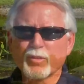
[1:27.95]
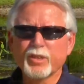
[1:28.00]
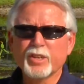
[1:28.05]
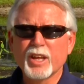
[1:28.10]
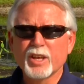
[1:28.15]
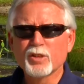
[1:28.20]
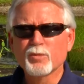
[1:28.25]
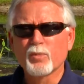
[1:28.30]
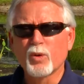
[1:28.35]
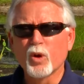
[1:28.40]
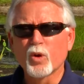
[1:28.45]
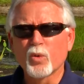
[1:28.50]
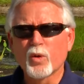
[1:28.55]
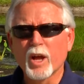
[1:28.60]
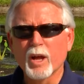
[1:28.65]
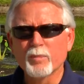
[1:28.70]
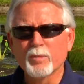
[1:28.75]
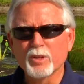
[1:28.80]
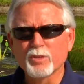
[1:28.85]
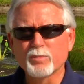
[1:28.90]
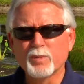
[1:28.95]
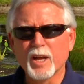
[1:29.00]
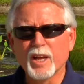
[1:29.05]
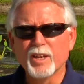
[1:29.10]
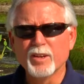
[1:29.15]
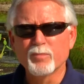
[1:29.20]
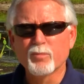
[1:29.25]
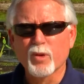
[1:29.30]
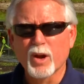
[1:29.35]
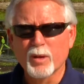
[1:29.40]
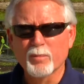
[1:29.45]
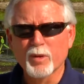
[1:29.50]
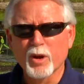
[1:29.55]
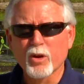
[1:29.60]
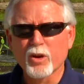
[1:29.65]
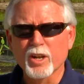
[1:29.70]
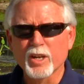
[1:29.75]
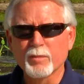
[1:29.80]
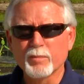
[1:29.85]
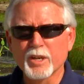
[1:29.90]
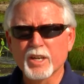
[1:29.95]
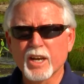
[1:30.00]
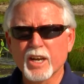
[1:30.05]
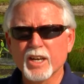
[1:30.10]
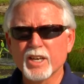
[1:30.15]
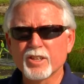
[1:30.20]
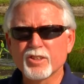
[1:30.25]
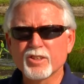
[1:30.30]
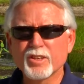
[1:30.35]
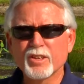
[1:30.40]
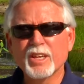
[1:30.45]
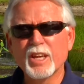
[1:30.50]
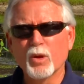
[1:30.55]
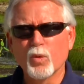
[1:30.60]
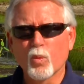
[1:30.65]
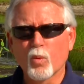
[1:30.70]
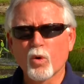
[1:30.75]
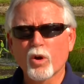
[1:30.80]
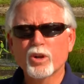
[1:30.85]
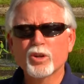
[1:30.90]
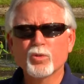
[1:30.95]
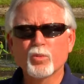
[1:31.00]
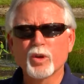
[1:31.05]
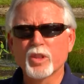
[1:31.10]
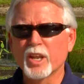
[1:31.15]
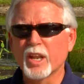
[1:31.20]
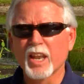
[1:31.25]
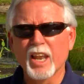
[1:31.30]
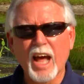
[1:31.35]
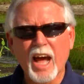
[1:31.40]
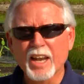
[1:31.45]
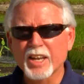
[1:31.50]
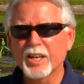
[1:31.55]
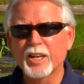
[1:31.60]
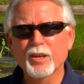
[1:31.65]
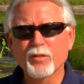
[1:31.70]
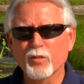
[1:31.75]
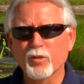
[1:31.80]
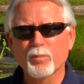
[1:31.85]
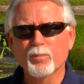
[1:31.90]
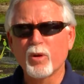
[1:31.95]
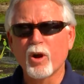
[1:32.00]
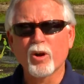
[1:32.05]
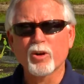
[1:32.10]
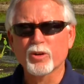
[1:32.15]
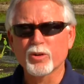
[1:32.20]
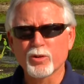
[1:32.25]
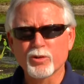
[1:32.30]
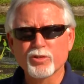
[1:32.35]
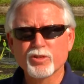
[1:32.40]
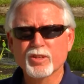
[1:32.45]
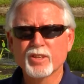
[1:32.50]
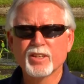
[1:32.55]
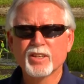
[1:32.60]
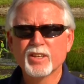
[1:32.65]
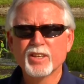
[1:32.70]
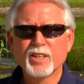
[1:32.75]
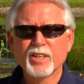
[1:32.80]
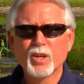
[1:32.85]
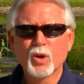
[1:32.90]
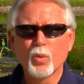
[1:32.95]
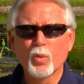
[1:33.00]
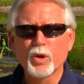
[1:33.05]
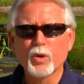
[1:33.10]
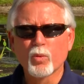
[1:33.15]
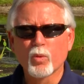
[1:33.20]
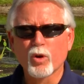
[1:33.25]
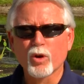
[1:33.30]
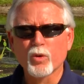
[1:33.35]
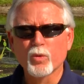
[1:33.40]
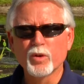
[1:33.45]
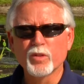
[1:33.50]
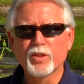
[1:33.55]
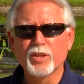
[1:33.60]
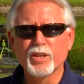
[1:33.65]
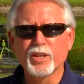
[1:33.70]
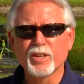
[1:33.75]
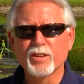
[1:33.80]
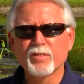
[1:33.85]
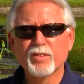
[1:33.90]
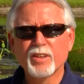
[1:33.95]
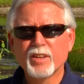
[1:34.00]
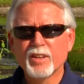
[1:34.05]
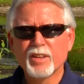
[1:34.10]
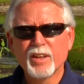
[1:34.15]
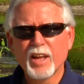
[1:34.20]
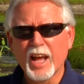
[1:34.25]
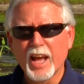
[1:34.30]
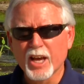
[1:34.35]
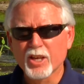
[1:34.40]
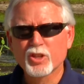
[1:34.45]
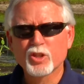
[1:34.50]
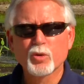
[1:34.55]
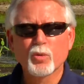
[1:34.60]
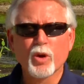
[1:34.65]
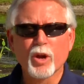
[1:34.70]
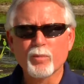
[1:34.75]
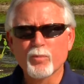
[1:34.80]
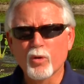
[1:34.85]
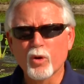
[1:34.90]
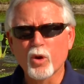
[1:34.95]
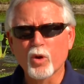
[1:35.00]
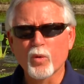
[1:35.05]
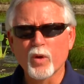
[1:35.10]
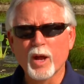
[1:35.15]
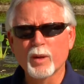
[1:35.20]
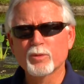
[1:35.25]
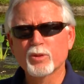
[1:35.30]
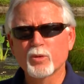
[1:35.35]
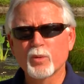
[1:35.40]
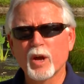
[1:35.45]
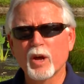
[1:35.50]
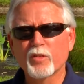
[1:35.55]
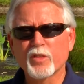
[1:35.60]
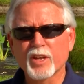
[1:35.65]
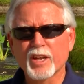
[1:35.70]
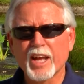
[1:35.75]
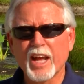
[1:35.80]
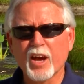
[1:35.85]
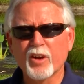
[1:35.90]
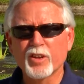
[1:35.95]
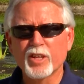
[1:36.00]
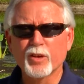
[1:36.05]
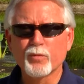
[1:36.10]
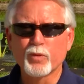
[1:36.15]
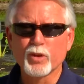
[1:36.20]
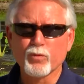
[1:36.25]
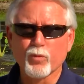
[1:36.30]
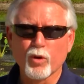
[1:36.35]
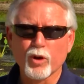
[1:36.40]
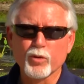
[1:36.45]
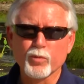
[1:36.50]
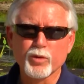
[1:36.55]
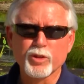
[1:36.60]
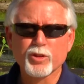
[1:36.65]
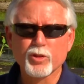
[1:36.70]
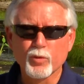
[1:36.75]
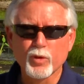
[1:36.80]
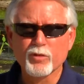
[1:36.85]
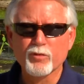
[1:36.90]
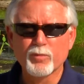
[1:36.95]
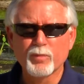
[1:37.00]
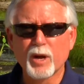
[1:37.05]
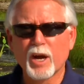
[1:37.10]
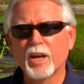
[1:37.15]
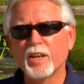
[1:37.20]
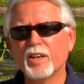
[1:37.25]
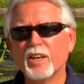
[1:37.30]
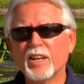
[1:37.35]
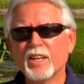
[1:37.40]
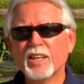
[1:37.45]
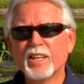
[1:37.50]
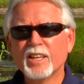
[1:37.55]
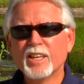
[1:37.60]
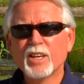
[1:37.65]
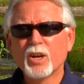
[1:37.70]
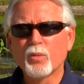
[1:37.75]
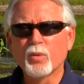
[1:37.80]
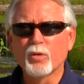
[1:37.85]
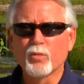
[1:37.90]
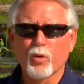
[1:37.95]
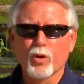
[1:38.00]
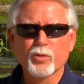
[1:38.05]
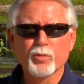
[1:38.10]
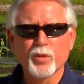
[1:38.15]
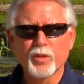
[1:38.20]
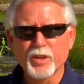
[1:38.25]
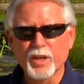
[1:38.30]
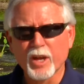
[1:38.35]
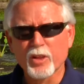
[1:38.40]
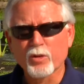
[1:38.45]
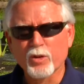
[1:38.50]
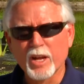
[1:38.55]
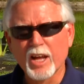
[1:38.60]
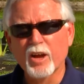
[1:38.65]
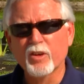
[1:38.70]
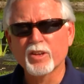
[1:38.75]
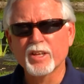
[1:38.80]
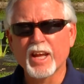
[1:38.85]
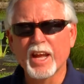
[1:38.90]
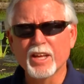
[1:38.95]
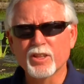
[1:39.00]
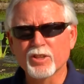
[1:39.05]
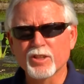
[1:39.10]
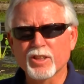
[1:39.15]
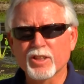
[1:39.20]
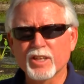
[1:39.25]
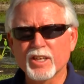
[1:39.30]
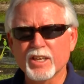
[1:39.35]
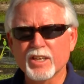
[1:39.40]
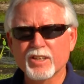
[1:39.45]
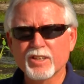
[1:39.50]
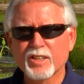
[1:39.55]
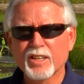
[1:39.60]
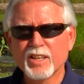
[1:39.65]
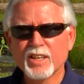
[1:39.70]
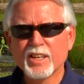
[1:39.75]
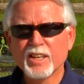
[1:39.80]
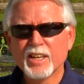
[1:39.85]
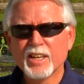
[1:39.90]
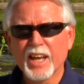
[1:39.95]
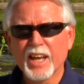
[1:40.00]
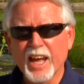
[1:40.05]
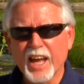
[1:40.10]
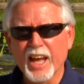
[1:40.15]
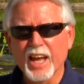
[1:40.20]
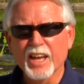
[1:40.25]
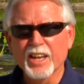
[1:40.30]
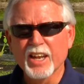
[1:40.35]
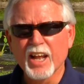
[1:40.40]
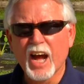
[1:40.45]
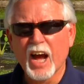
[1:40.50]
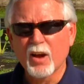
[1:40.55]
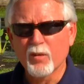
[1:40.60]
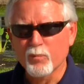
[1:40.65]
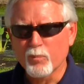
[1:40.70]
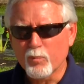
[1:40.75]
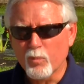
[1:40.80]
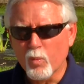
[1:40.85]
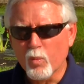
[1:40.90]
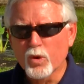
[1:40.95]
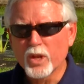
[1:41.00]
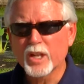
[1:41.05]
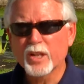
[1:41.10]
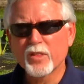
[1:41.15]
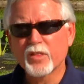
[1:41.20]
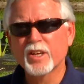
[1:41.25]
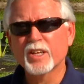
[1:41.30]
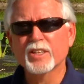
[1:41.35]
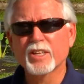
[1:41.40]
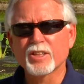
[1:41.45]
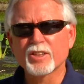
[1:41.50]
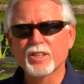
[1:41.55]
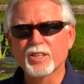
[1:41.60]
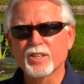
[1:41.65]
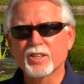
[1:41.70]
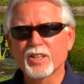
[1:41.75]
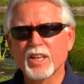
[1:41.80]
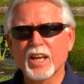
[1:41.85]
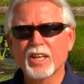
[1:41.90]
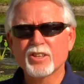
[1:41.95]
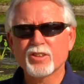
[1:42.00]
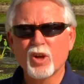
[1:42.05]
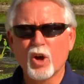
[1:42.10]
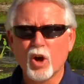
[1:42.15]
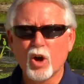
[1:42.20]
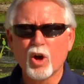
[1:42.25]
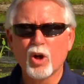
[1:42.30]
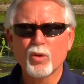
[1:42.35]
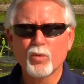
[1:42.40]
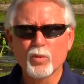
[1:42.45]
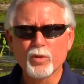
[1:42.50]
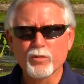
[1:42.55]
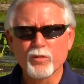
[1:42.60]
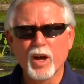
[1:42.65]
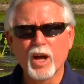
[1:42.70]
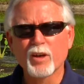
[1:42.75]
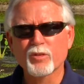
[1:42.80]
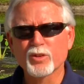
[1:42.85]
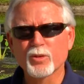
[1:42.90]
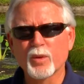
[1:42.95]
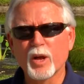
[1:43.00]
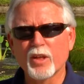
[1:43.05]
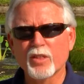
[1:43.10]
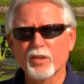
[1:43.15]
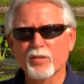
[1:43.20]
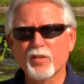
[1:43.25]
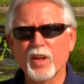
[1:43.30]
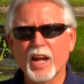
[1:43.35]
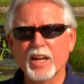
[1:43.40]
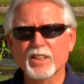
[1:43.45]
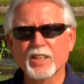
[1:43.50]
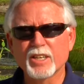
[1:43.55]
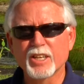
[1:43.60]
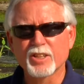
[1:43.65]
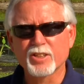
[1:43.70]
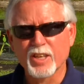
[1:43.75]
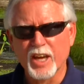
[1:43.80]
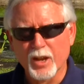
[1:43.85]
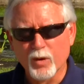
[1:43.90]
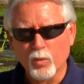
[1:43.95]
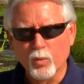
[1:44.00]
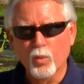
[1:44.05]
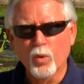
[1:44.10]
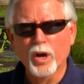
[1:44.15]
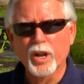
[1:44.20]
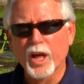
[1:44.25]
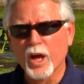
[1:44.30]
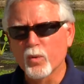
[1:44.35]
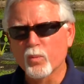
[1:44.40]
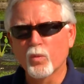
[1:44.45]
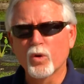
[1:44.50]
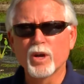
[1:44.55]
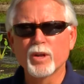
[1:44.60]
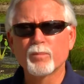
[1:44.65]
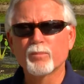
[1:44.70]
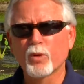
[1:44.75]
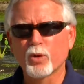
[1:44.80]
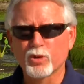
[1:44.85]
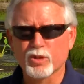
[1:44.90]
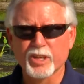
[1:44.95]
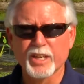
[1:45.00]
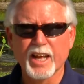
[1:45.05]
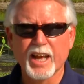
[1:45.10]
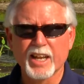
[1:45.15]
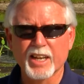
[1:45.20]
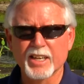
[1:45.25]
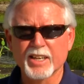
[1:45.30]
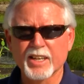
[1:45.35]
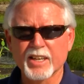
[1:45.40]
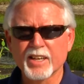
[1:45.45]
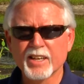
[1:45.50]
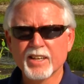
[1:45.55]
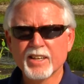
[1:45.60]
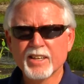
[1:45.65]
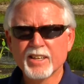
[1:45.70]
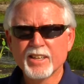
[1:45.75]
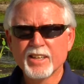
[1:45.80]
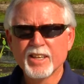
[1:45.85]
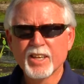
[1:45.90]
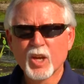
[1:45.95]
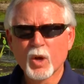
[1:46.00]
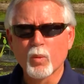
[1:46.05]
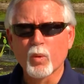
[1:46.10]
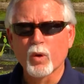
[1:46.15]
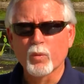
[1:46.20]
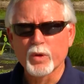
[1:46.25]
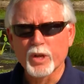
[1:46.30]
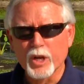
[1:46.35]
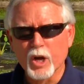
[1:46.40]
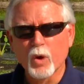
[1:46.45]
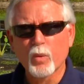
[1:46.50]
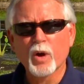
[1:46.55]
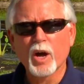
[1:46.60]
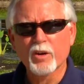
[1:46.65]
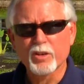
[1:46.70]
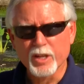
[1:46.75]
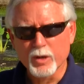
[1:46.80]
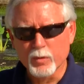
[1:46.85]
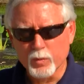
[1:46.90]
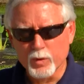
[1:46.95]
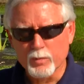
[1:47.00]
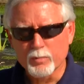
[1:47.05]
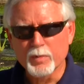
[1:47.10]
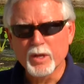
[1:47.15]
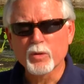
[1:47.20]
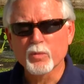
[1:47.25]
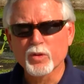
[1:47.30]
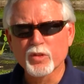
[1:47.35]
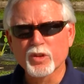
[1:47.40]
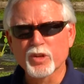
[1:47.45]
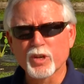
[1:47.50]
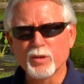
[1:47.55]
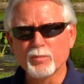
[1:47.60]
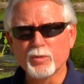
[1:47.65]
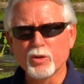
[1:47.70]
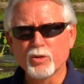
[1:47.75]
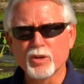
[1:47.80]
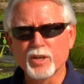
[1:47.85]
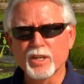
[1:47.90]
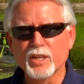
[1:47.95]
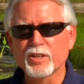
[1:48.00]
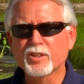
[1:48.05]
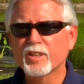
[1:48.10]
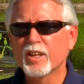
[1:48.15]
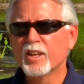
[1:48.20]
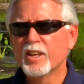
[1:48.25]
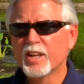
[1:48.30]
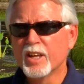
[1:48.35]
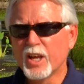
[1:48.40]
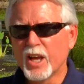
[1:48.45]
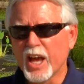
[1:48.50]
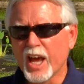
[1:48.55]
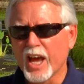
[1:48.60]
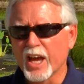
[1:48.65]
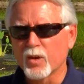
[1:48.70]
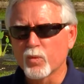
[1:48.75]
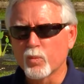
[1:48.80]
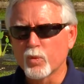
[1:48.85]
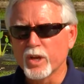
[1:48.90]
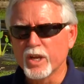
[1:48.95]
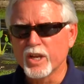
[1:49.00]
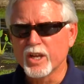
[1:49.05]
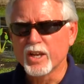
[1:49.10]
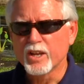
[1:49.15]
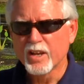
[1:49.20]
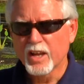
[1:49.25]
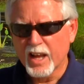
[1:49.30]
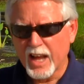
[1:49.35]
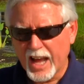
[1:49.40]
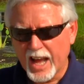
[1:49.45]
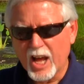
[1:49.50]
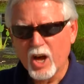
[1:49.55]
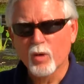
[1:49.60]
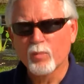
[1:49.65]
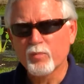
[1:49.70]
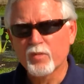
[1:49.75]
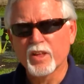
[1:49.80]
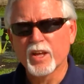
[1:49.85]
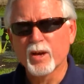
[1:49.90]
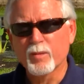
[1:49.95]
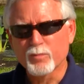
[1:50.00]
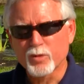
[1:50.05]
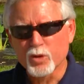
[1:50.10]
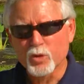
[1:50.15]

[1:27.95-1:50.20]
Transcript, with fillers: the NEST program has been primarily because it works with a lot of different partners. We work with the estuary programs throughout the county. We've worked with SwiftMUD. We've worked with the other county agencies. And I really think that success all revolves around the fact that it's got a one-on-one personality, where we go out and we meet with the communities and we help them